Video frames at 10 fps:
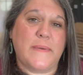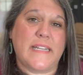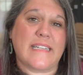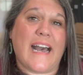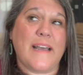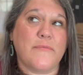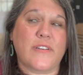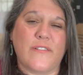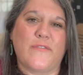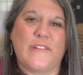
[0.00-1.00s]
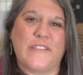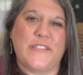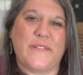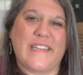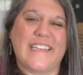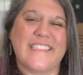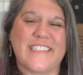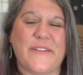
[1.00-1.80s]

Because I'm looking forward to doing it.